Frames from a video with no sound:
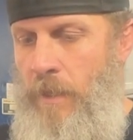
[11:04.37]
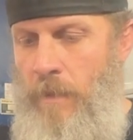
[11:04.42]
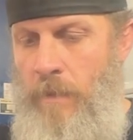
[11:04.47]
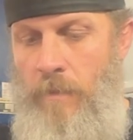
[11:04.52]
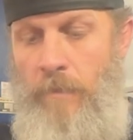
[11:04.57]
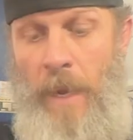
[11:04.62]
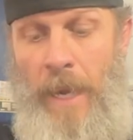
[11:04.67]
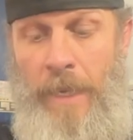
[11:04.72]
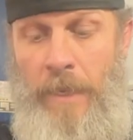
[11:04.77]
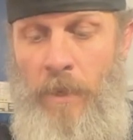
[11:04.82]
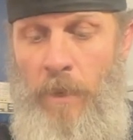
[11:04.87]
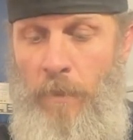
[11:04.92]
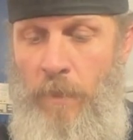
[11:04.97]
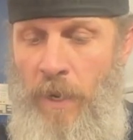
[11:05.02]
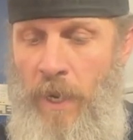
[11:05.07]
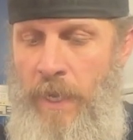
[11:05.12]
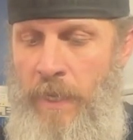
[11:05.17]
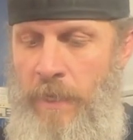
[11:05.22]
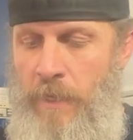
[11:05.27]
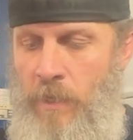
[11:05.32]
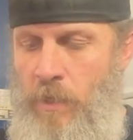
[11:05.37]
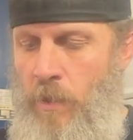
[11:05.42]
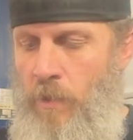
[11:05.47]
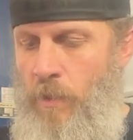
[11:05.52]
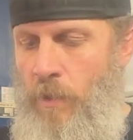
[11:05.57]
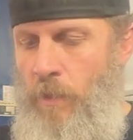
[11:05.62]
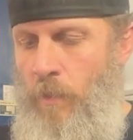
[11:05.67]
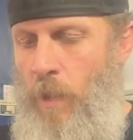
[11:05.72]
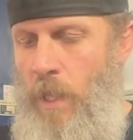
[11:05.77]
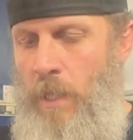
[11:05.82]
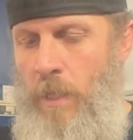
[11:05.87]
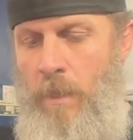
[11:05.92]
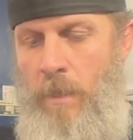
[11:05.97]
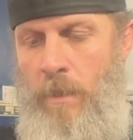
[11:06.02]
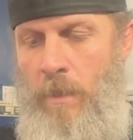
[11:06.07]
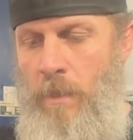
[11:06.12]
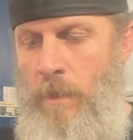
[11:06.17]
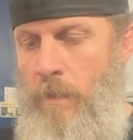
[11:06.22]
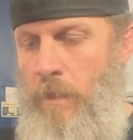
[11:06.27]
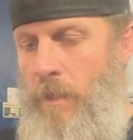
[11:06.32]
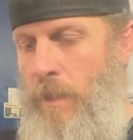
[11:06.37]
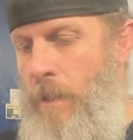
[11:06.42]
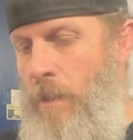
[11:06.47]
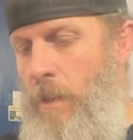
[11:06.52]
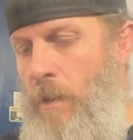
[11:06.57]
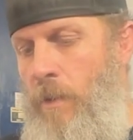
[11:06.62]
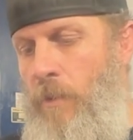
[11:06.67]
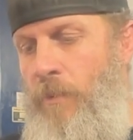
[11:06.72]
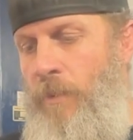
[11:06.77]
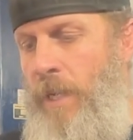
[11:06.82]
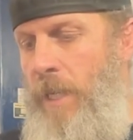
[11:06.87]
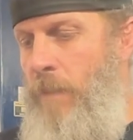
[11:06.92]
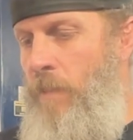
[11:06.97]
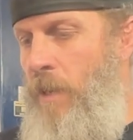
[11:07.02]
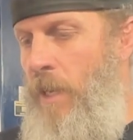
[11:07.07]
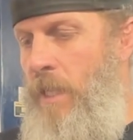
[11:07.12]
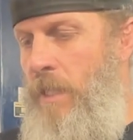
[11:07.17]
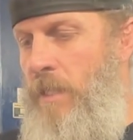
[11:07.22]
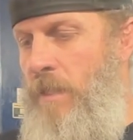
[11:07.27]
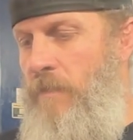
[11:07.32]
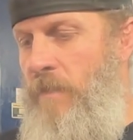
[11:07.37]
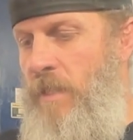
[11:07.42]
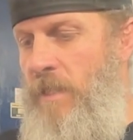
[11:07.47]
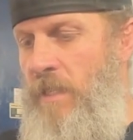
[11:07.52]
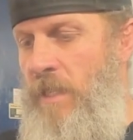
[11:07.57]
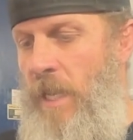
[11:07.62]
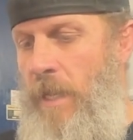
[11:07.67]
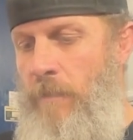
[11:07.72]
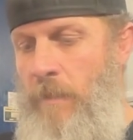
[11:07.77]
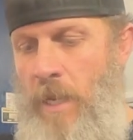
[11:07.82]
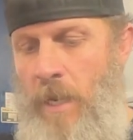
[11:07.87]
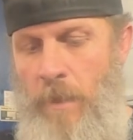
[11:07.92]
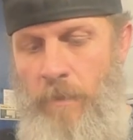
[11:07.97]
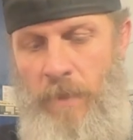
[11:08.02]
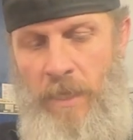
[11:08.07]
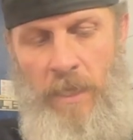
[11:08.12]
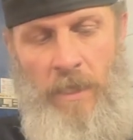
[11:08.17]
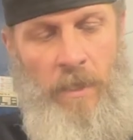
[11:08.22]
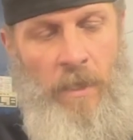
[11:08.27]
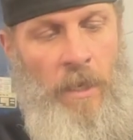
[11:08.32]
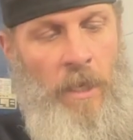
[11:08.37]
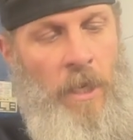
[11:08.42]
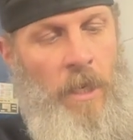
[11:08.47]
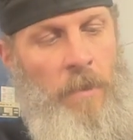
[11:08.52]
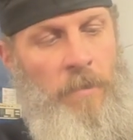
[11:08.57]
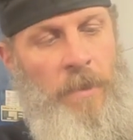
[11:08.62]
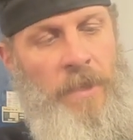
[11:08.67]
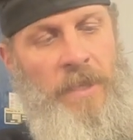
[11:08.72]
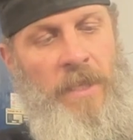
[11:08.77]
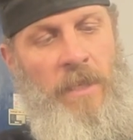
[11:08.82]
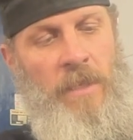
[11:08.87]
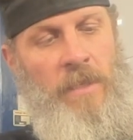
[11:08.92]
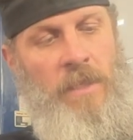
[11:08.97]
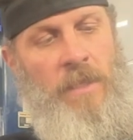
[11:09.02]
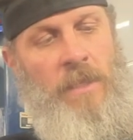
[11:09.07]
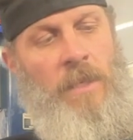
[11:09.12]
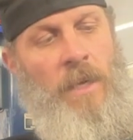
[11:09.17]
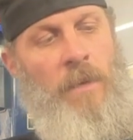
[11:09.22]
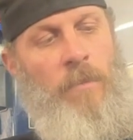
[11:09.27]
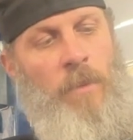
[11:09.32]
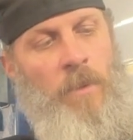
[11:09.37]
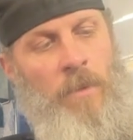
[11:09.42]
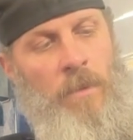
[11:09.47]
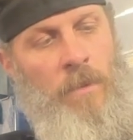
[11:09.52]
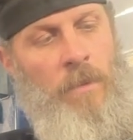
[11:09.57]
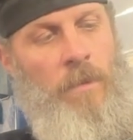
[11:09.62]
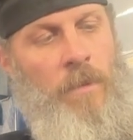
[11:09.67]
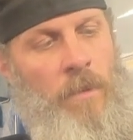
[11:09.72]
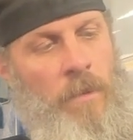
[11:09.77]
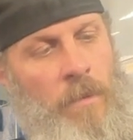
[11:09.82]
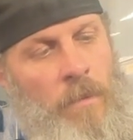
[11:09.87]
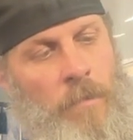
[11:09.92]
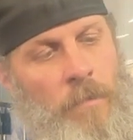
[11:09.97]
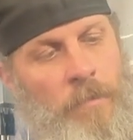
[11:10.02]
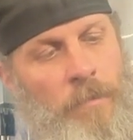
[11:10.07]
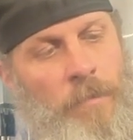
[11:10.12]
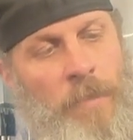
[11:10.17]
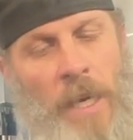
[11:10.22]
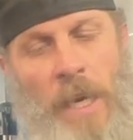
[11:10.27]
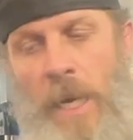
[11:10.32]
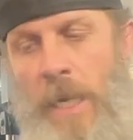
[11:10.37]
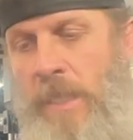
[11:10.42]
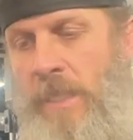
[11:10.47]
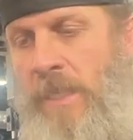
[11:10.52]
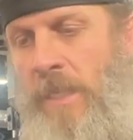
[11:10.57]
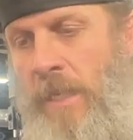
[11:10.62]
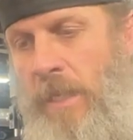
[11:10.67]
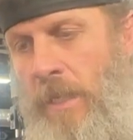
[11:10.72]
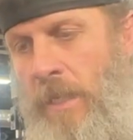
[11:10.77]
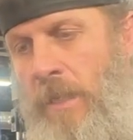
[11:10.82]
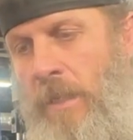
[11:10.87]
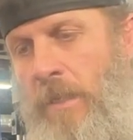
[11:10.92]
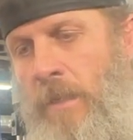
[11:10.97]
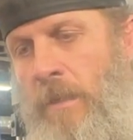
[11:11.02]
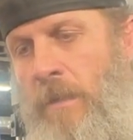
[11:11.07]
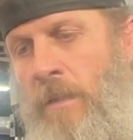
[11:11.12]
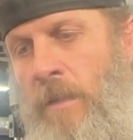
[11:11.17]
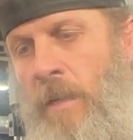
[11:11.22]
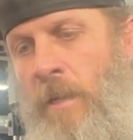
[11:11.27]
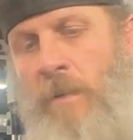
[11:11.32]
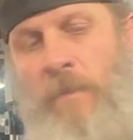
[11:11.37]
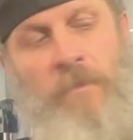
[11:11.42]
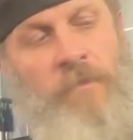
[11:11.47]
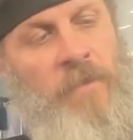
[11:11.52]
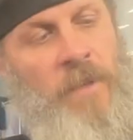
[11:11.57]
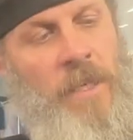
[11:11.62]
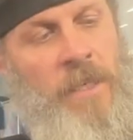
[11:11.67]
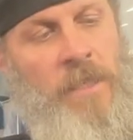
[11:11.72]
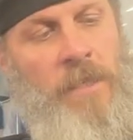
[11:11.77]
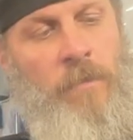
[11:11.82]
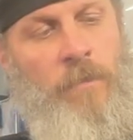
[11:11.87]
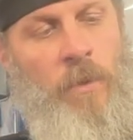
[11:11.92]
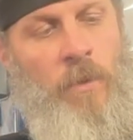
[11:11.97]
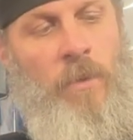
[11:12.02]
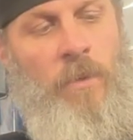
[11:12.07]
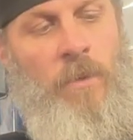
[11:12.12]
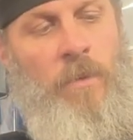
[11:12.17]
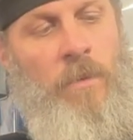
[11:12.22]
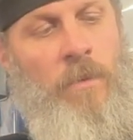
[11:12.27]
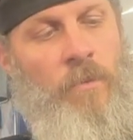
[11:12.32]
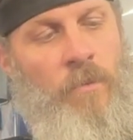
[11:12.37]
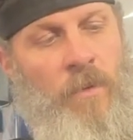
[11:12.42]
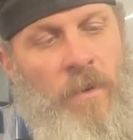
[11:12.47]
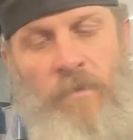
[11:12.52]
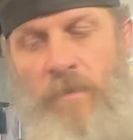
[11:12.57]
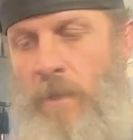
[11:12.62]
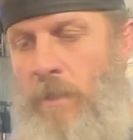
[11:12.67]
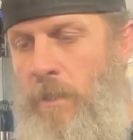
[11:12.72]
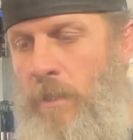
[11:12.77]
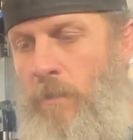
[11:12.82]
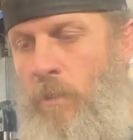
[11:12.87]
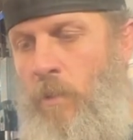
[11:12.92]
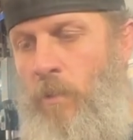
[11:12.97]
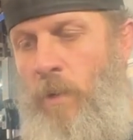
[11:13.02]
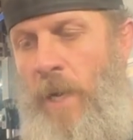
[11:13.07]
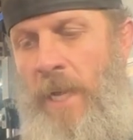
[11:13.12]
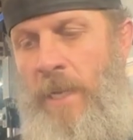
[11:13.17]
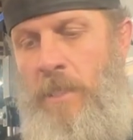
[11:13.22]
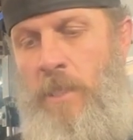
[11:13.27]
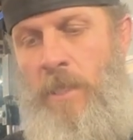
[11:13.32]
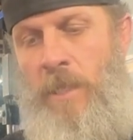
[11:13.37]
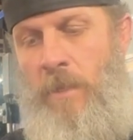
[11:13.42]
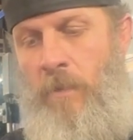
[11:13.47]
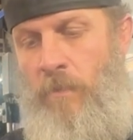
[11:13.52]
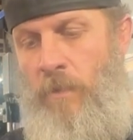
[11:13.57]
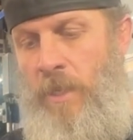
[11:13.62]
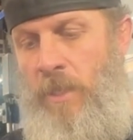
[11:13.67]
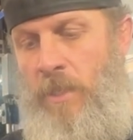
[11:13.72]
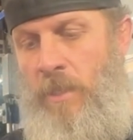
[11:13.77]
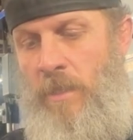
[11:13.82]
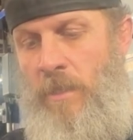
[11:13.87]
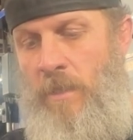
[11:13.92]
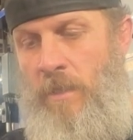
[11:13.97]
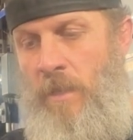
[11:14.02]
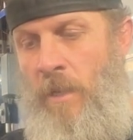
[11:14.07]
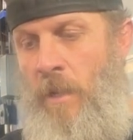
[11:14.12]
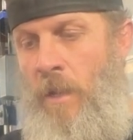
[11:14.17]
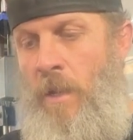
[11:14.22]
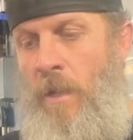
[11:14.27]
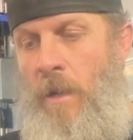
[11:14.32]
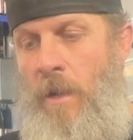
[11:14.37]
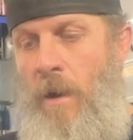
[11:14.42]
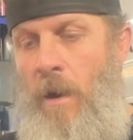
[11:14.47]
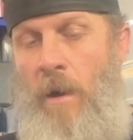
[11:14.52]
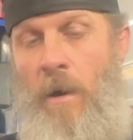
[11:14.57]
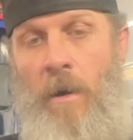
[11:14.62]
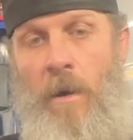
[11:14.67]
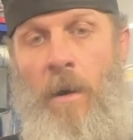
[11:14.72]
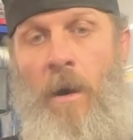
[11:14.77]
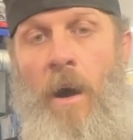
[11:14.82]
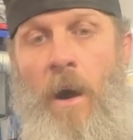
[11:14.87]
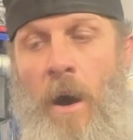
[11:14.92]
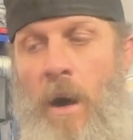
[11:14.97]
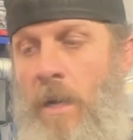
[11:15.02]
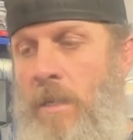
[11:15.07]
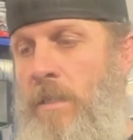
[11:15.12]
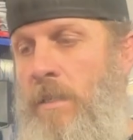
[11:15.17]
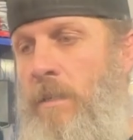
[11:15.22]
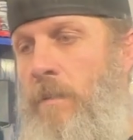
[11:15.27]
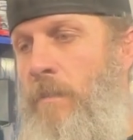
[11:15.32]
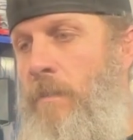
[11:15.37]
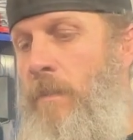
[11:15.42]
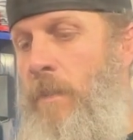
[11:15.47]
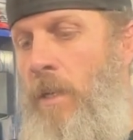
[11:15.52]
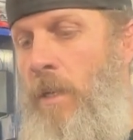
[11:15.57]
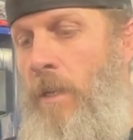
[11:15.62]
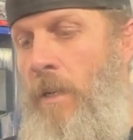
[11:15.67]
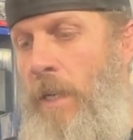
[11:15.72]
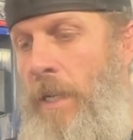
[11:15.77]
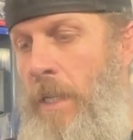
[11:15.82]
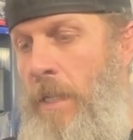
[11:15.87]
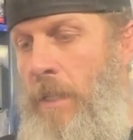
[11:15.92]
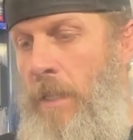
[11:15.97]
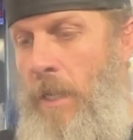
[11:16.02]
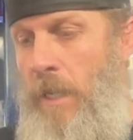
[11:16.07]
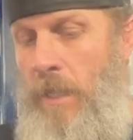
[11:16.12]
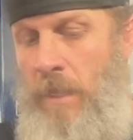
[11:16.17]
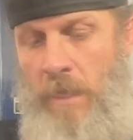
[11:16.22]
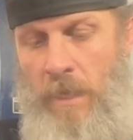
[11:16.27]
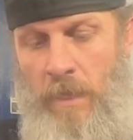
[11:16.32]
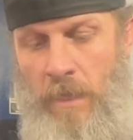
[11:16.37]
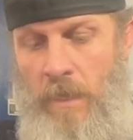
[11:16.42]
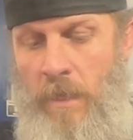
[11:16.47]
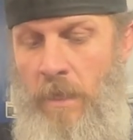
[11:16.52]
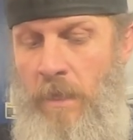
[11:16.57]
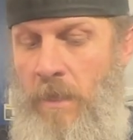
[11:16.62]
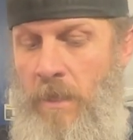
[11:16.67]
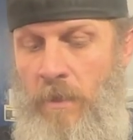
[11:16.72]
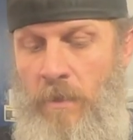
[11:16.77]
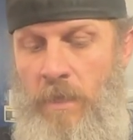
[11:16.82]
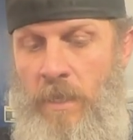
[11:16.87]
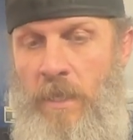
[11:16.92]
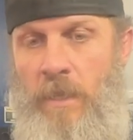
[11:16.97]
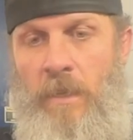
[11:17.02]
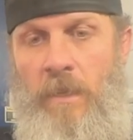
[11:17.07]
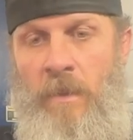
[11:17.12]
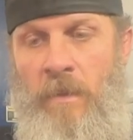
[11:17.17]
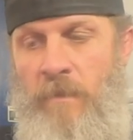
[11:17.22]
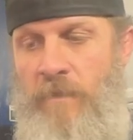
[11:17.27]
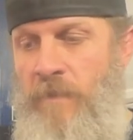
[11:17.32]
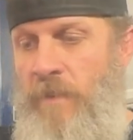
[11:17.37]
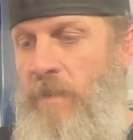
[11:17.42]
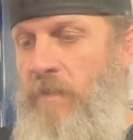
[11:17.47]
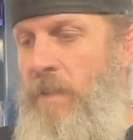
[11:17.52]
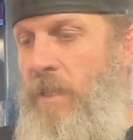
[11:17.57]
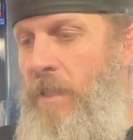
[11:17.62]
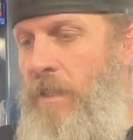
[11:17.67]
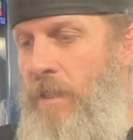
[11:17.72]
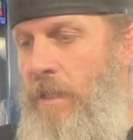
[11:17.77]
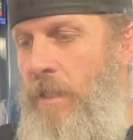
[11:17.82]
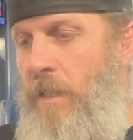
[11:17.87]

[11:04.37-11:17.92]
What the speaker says: mine are branded Cornwell. They're all rebrands of the same company, but these double box in flexible reversible ratcheting wrenches are awesome. All right, I think the 13 and the 15